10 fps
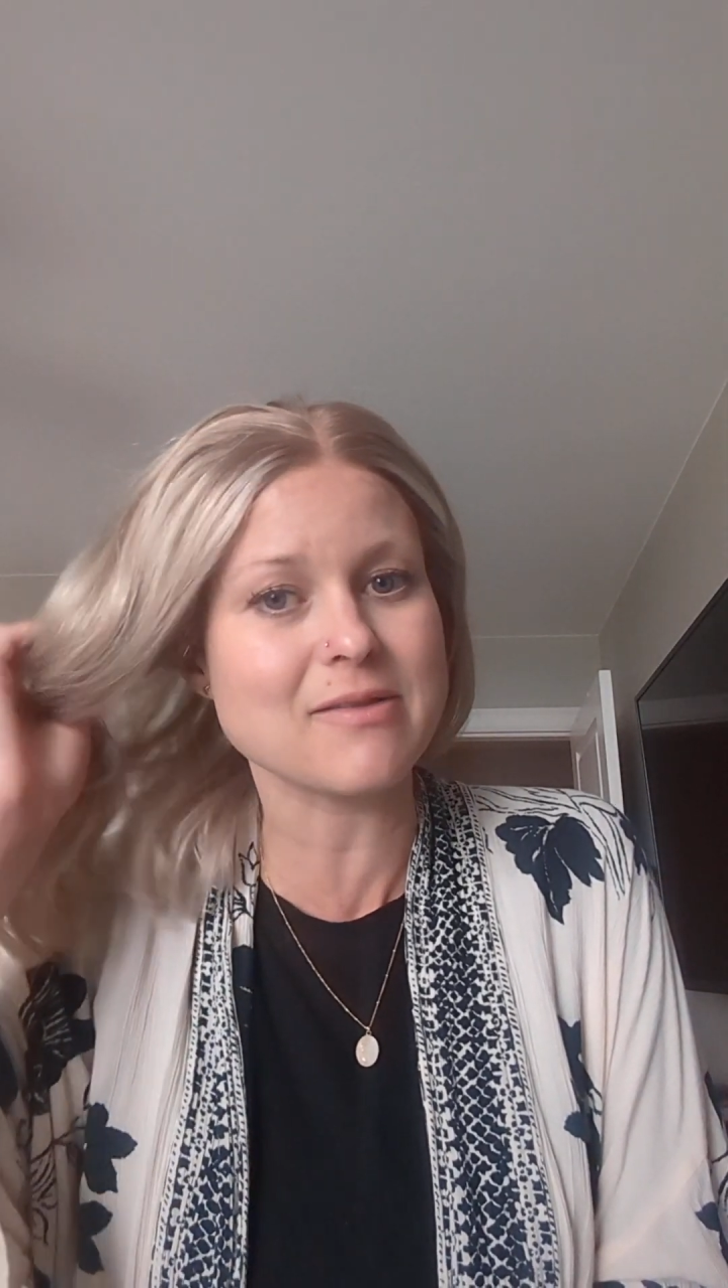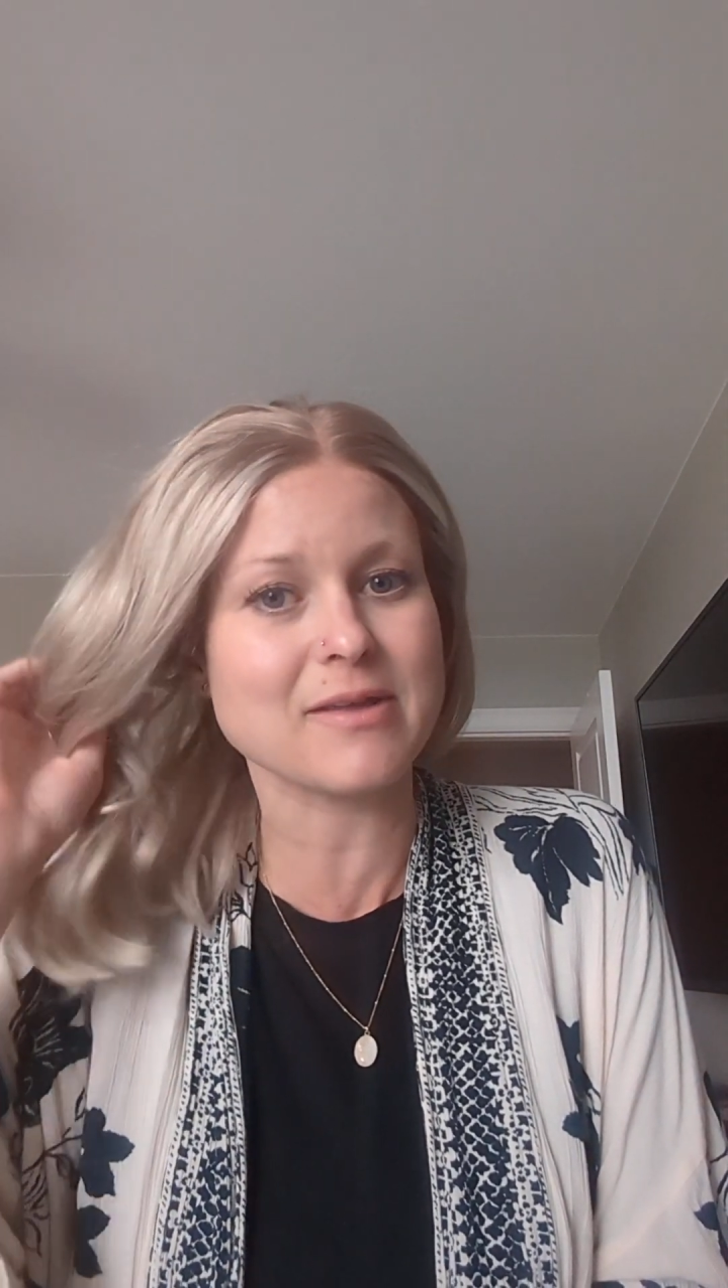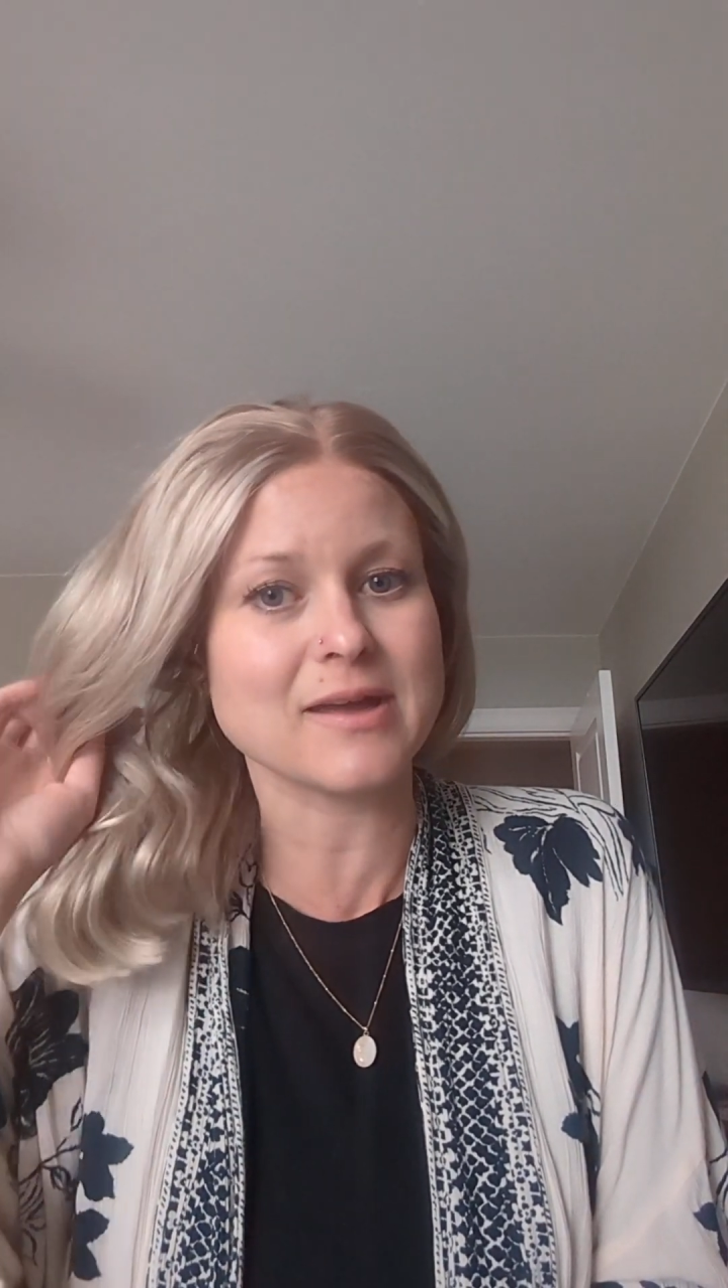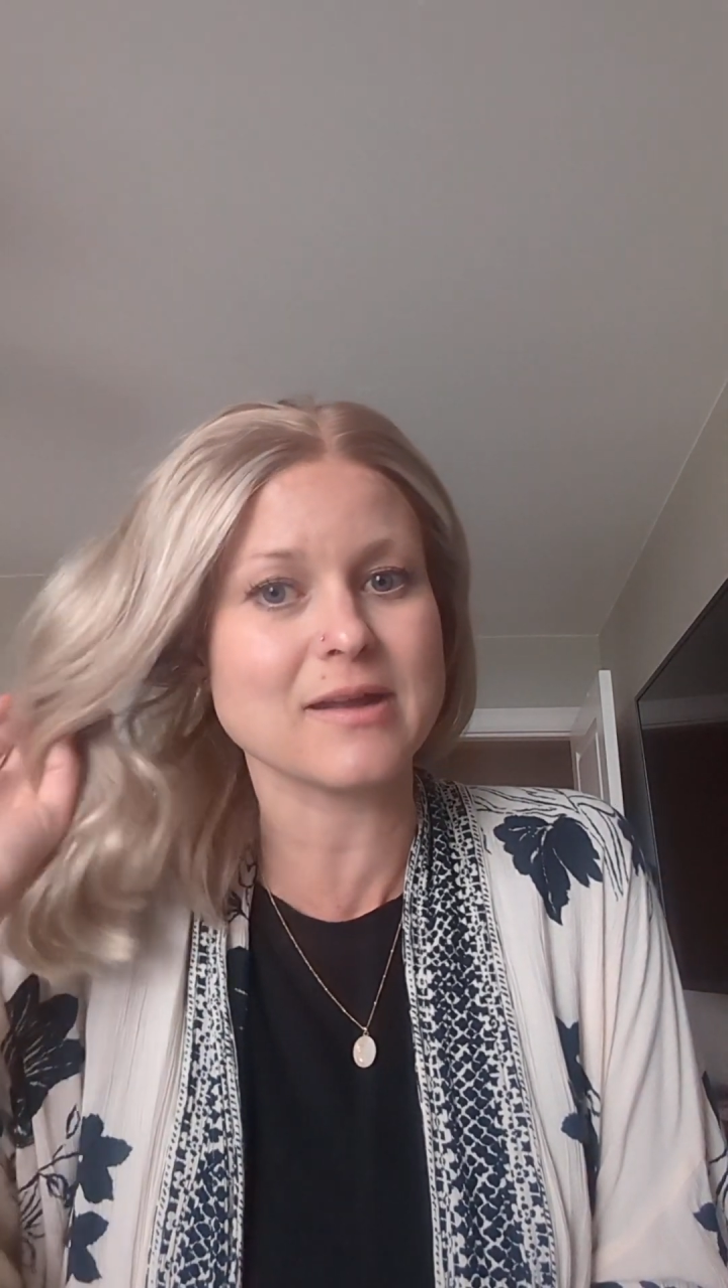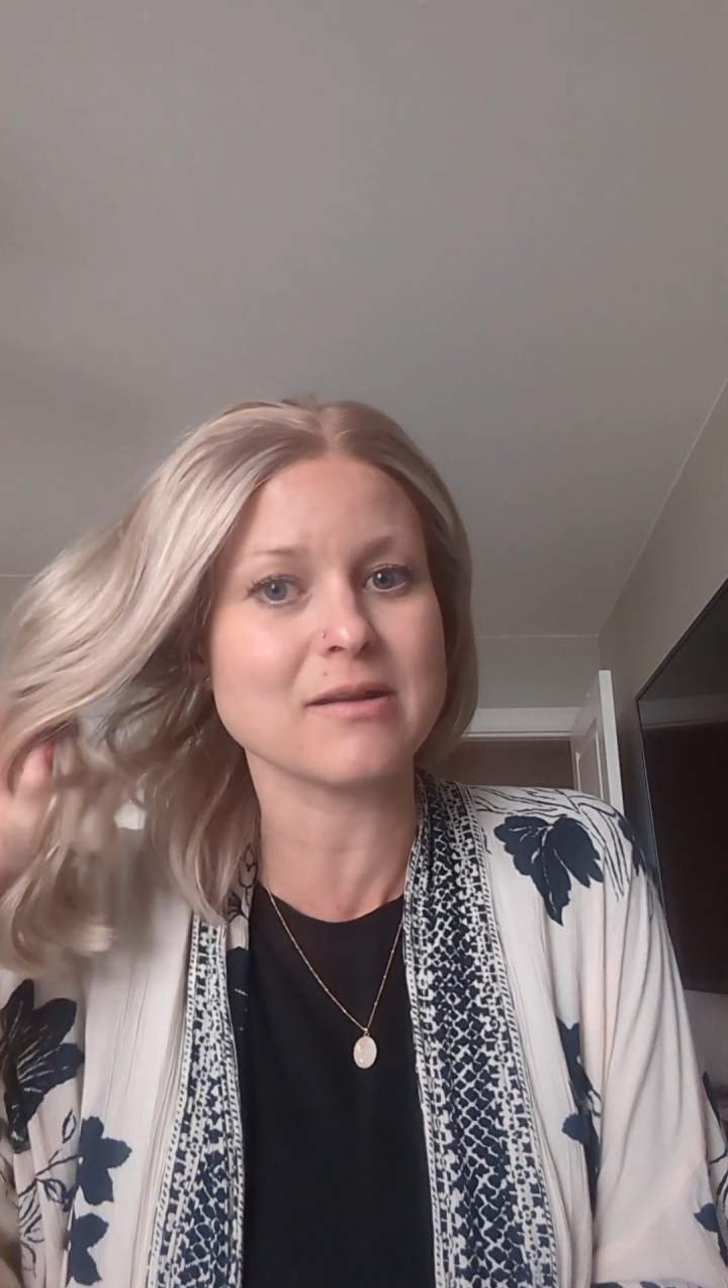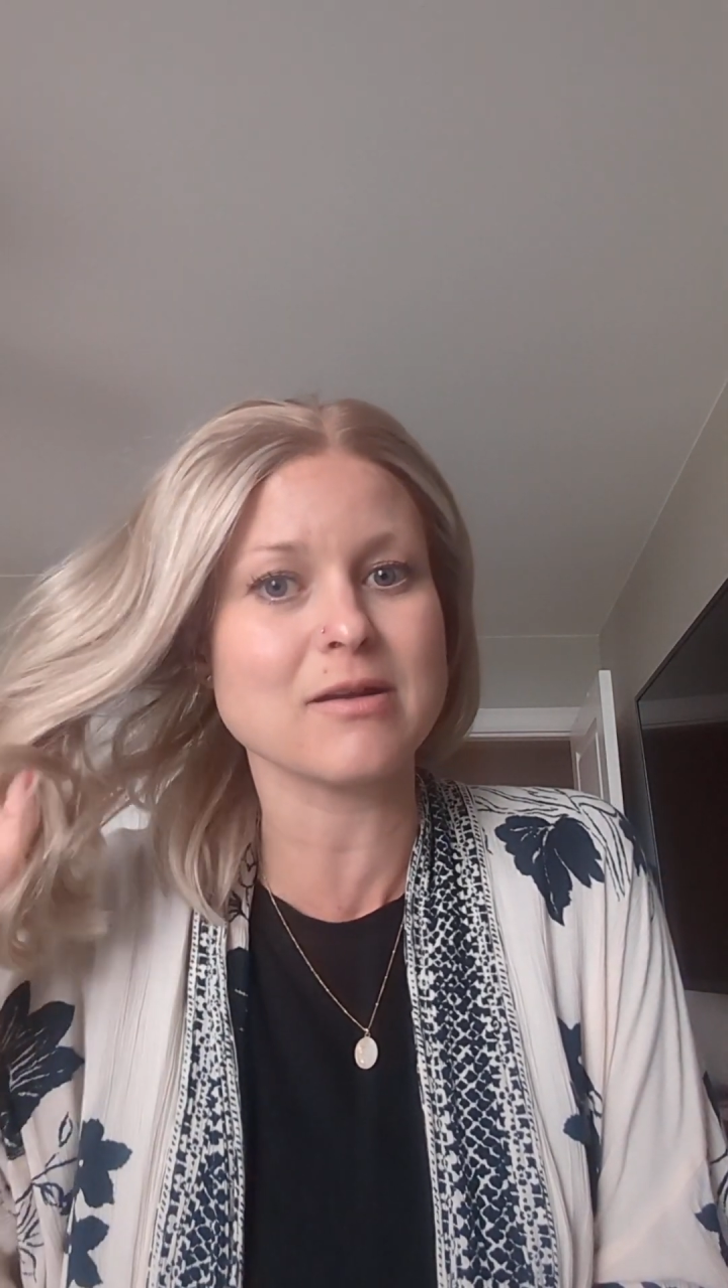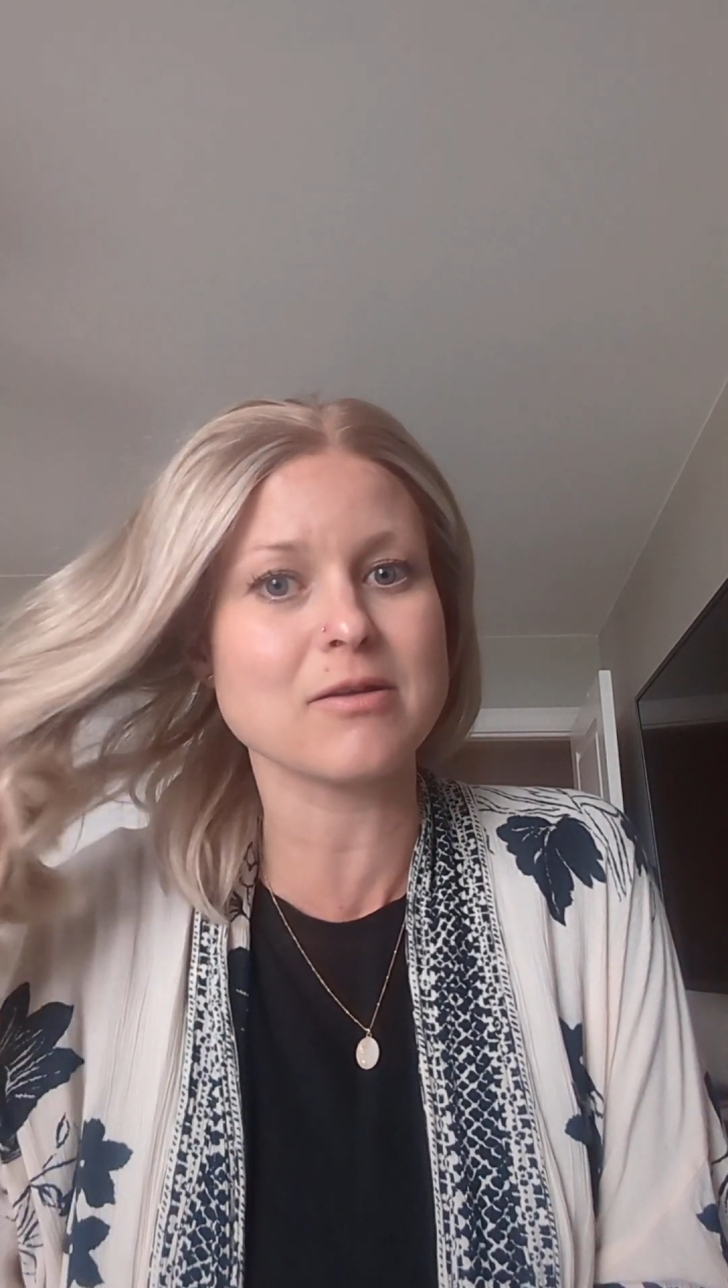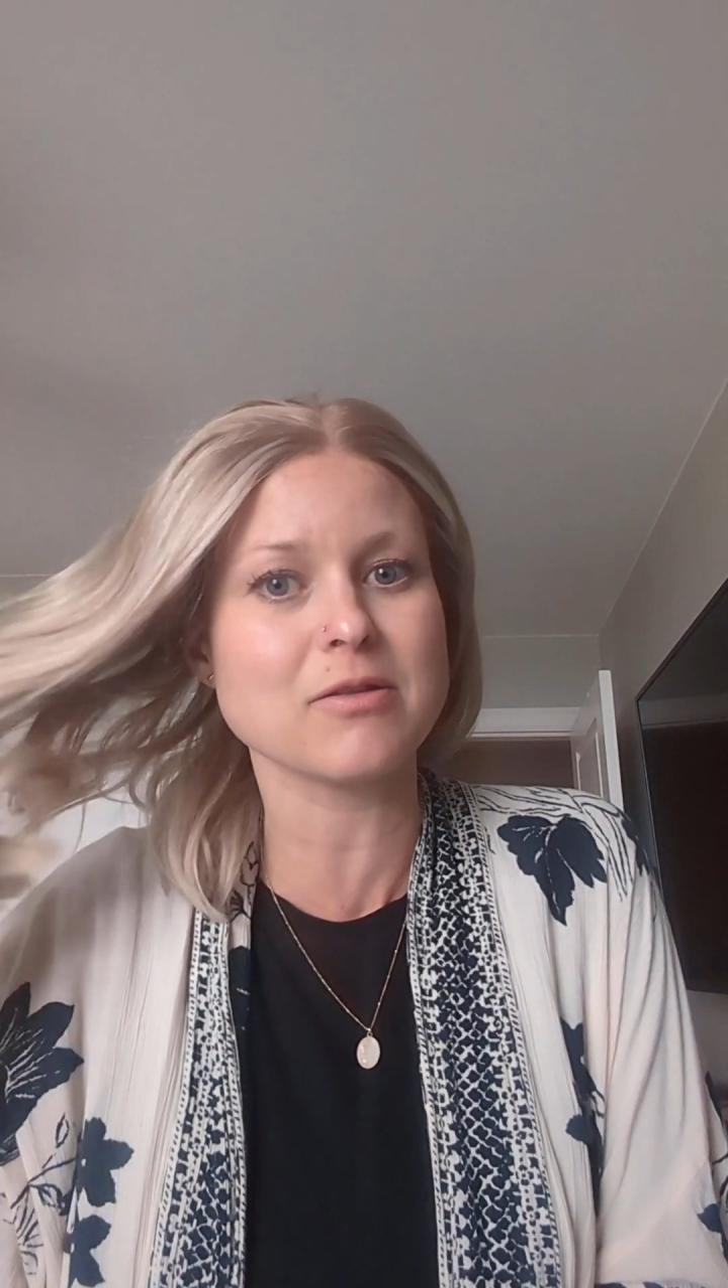than